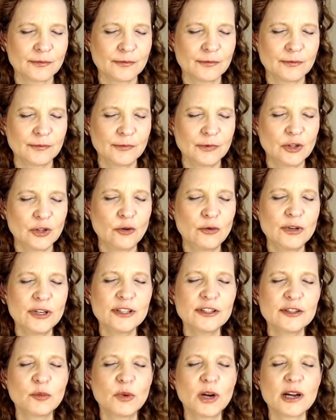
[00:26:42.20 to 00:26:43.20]

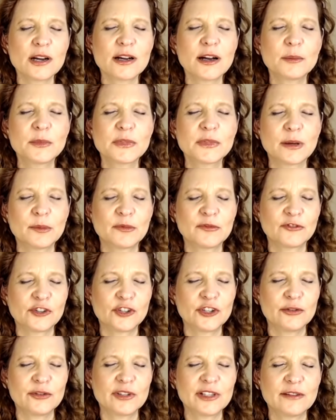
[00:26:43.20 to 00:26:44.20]
Notice what comes up for
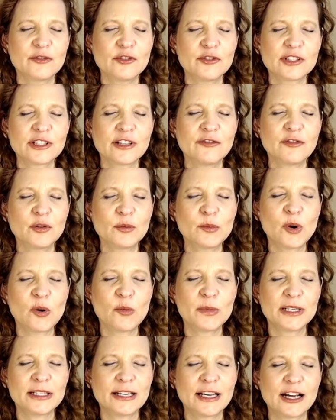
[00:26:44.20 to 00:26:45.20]
you. Give yourself a
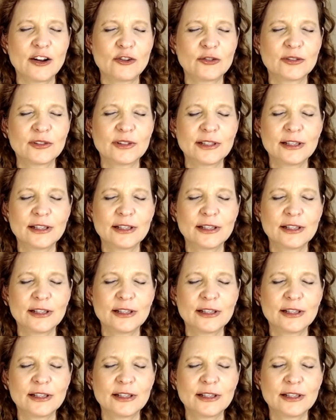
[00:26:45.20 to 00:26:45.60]
moment now.